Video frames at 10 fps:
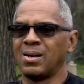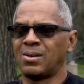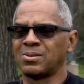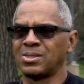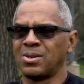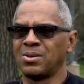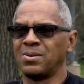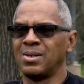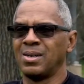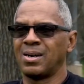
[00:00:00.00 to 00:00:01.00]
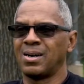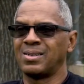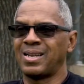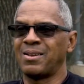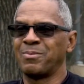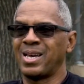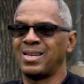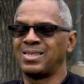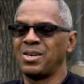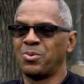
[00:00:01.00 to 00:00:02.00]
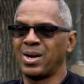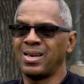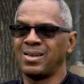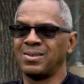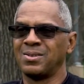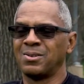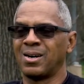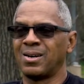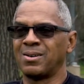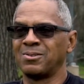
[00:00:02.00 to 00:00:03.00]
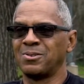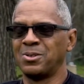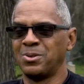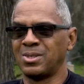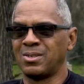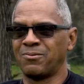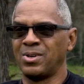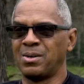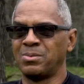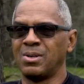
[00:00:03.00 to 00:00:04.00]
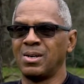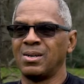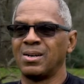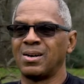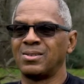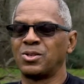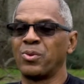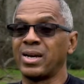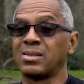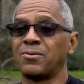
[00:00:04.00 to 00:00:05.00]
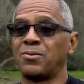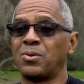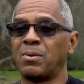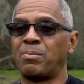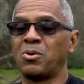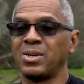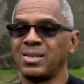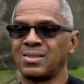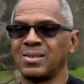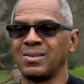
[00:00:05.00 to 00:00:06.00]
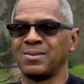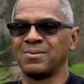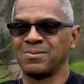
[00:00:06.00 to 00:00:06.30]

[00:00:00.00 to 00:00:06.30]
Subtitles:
and also that man, D-Wayne, who is the film director for Policing.